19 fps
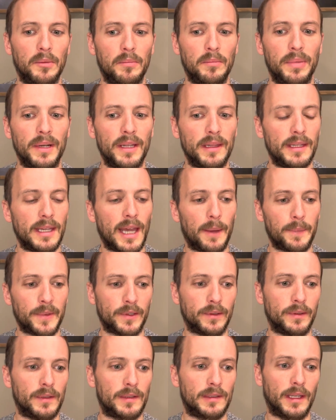but in the
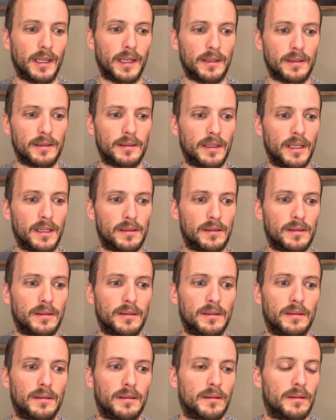absolute sense,
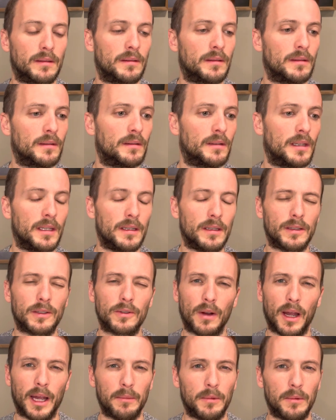it's
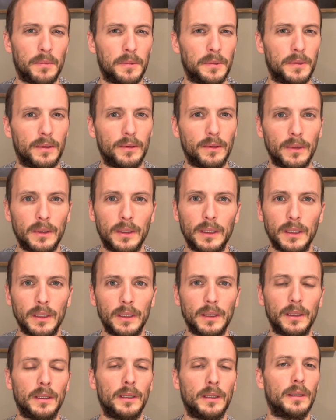indescribable,
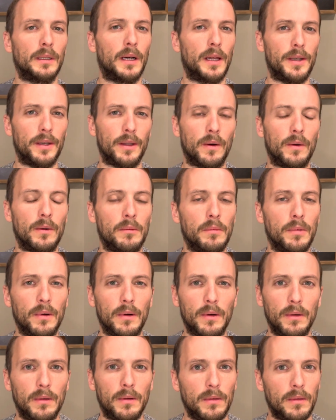
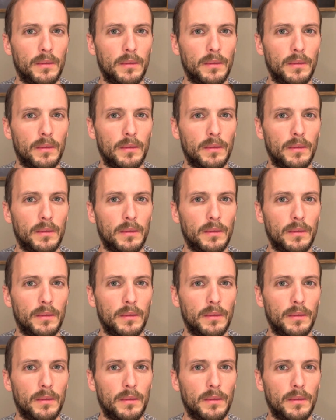unknowable,